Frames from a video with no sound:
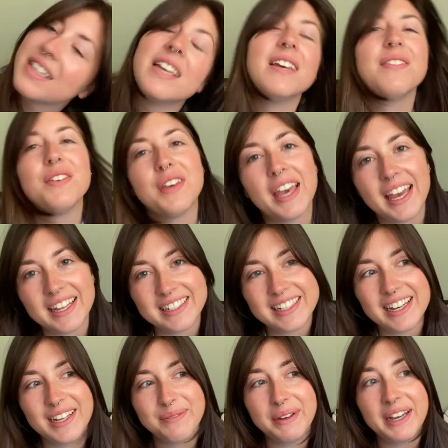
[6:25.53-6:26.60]
if you can't
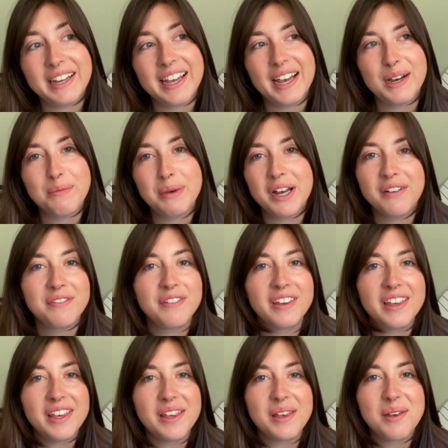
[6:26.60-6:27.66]
tell by how
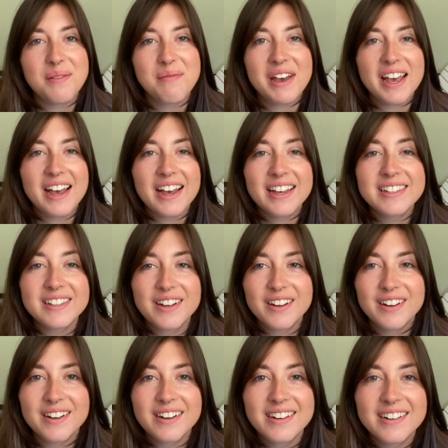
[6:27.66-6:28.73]
puffy my eyes
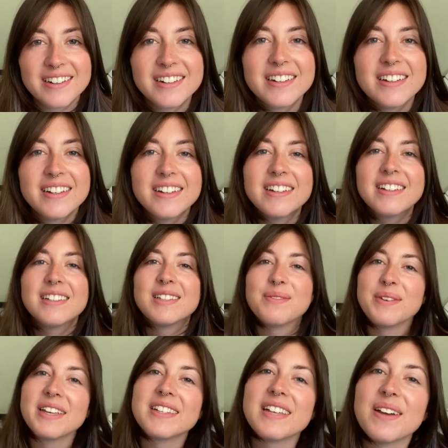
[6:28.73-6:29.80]
are, it's
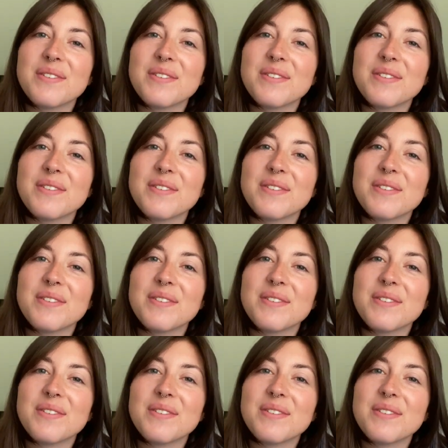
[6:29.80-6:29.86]
because I